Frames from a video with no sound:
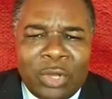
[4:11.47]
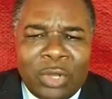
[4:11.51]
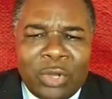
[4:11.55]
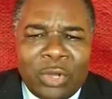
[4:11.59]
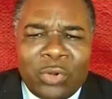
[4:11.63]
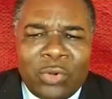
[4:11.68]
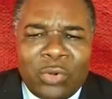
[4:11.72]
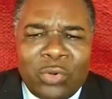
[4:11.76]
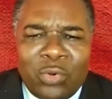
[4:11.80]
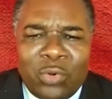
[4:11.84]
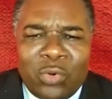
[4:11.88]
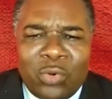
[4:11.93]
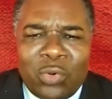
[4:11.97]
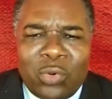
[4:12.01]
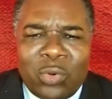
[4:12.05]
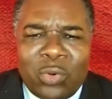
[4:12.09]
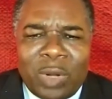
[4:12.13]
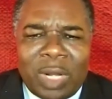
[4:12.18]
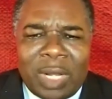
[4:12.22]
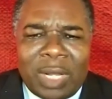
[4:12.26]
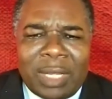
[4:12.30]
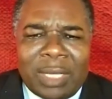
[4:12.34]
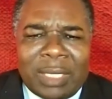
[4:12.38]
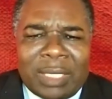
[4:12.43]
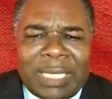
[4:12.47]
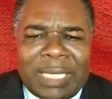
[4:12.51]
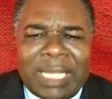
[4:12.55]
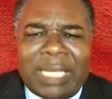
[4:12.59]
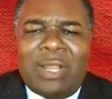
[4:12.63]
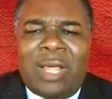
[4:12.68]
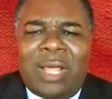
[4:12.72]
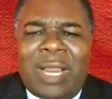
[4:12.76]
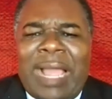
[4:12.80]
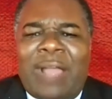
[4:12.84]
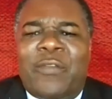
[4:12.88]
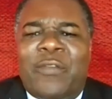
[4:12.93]
who did
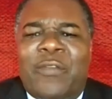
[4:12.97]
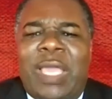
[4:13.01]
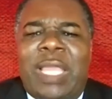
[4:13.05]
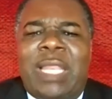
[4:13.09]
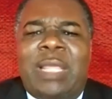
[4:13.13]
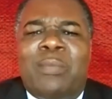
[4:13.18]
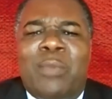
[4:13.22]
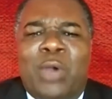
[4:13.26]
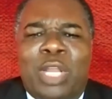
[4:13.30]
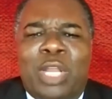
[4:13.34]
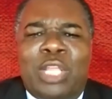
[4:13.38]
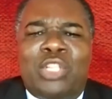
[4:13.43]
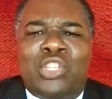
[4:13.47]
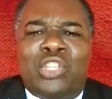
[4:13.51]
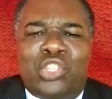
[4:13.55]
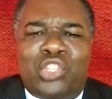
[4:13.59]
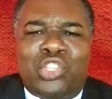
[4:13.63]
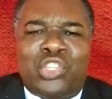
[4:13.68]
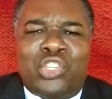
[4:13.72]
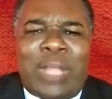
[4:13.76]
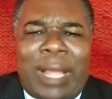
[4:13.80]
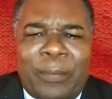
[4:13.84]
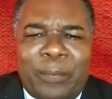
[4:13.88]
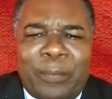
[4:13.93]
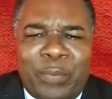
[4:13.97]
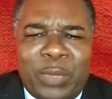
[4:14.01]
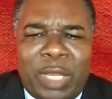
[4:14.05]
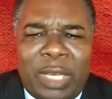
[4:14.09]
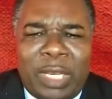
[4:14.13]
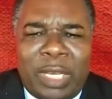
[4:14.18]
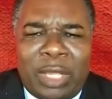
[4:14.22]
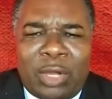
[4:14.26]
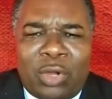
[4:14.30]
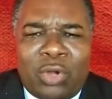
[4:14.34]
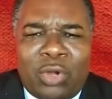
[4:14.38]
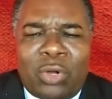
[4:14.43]
not have anybody to champion
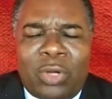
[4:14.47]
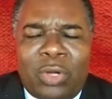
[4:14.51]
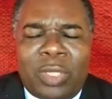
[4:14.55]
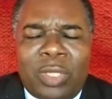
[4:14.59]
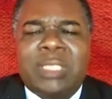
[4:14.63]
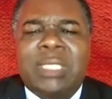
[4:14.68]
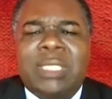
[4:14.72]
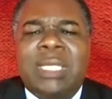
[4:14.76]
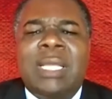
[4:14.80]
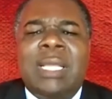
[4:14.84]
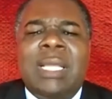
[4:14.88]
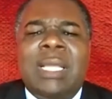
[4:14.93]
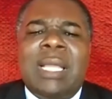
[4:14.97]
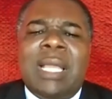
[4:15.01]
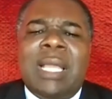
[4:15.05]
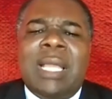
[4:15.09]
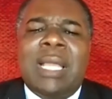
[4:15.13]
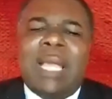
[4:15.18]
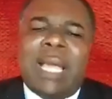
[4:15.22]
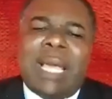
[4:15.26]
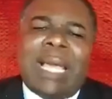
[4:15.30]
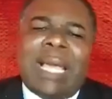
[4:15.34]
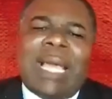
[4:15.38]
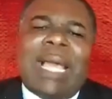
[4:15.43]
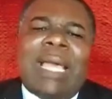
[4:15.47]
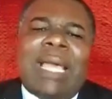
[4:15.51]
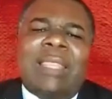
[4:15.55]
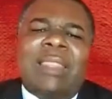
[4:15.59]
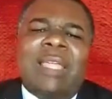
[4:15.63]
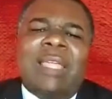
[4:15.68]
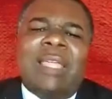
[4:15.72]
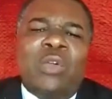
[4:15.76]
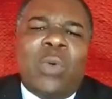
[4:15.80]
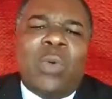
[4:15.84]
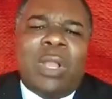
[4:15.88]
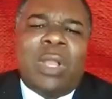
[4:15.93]
their cause. I
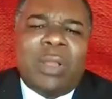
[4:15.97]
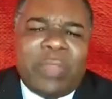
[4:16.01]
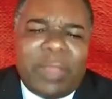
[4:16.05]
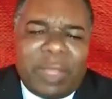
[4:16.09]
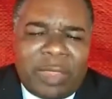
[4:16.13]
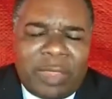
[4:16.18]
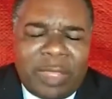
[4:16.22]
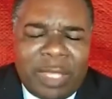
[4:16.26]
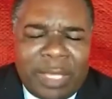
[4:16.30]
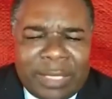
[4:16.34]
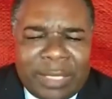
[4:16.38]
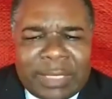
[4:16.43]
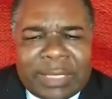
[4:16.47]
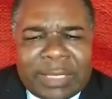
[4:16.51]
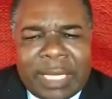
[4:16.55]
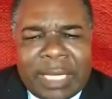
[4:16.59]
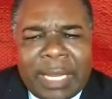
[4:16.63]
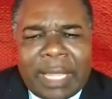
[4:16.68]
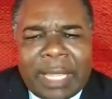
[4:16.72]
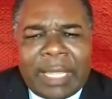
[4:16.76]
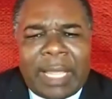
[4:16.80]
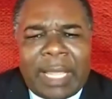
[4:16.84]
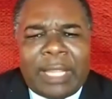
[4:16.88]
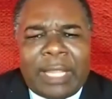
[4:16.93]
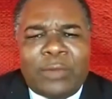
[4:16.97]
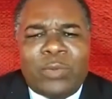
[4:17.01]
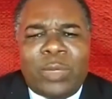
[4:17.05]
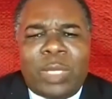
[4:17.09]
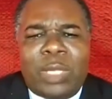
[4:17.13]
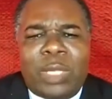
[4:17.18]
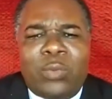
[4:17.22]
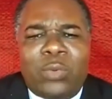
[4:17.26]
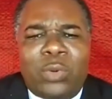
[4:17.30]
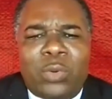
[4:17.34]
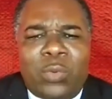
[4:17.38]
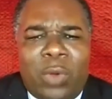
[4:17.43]
think one of the things that I, I
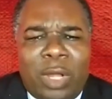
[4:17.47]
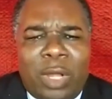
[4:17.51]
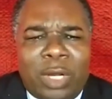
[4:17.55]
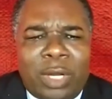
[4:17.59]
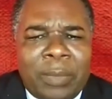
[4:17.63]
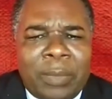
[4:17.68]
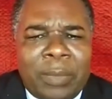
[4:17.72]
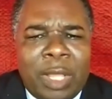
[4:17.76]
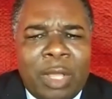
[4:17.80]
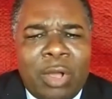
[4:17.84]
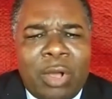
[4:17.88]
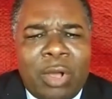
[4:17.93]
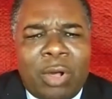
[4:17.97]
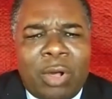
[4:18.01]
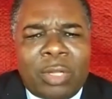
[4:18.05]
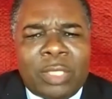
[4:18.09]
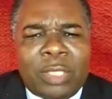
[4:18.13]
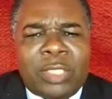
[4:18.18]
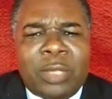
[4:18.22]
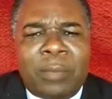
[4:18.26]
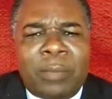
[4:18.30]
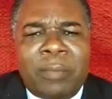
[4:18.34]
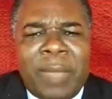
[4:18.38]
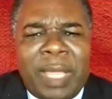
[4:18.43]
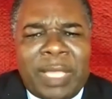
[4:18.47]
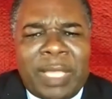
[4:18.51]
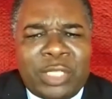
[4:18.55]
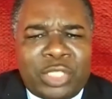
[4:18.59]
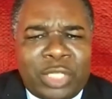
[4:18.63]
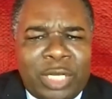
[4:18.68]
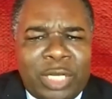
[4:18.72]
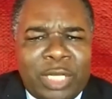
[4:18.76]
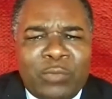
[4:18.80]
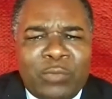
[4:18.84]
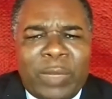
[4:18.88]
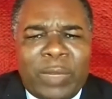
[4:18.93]
really would want to also
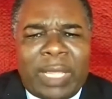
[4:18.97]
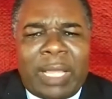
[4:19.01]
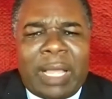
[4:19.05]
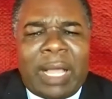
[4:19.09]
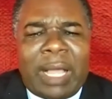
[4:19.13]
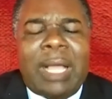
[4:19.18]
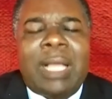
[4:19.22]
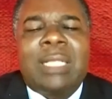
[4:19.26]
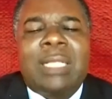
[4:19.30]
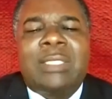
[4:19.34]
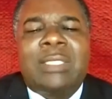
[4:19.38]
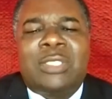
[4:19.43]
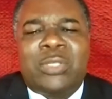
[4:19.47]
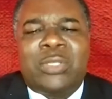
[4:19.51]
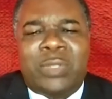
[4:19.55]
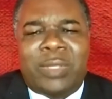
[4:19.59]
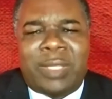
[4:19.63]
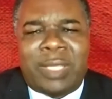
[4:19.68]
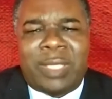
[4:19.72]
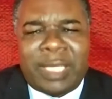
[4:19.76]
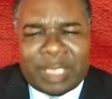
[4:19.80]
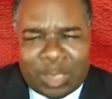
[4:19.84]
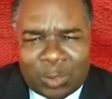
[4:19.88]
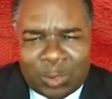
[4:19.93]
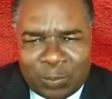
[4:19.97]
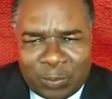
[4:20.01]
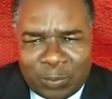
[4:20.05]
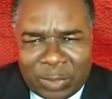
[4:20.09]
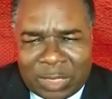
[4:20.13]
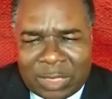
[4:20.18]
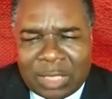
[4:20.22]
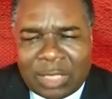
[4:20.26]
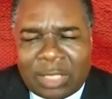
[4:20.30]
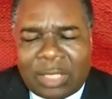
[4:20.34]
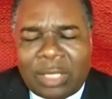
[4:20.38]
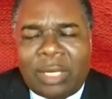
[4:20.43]
mention in regard to this
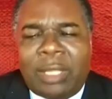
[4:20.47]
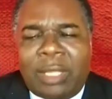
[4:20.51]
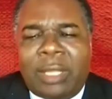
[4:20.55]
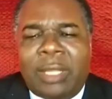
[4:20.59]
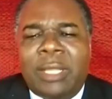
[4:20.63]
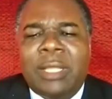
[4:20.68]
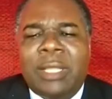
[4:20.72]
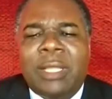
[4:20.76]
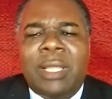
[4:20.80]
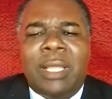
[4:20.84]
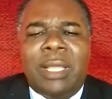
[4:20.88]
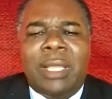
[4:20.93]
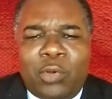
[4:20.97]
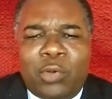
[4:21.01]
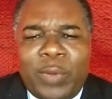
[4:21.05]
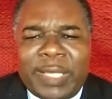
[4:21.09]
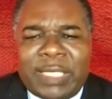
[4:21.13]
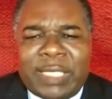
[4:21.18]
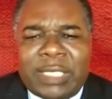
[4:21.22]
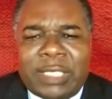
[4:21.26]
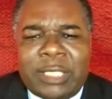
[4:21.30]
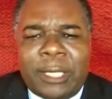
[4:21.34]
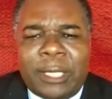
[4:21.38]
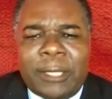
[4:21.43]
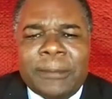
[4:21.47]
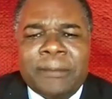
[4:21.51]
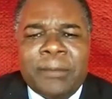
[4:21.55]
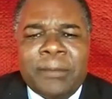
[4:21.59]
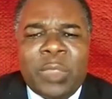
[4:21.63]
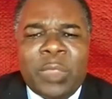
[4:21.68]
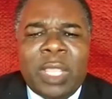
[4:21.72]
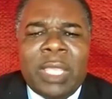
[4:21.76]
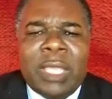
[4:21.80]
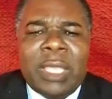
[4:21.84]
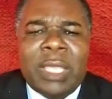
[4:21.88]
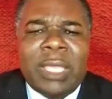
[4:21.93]
particular question
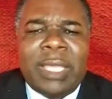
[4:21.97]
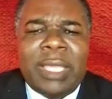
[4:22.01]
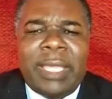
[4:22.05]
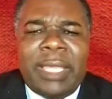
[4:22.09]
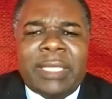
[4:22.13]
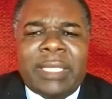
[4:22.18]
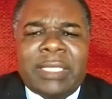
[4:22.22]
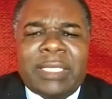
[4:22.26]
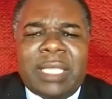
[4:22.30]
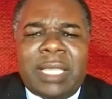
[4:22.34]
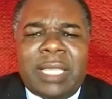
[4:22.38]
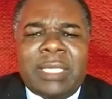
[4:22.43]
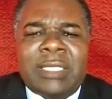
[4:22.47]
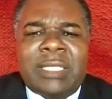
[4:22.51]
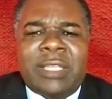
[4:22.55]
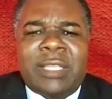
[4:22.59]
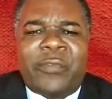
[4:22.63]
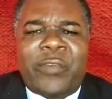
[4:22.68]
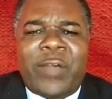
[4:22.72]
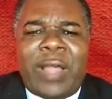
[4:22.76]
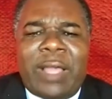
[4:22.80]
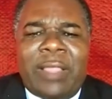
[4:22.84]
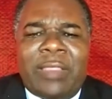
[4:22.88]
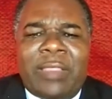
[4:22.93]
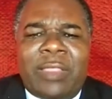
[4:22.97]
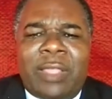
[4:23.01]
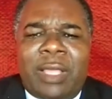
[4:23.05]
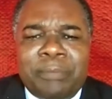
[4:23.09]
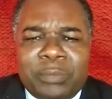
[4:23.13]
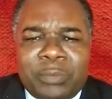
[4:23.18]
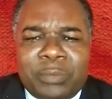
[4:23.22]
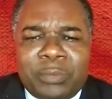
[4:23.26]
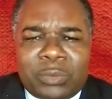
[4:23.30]
is, is the fact that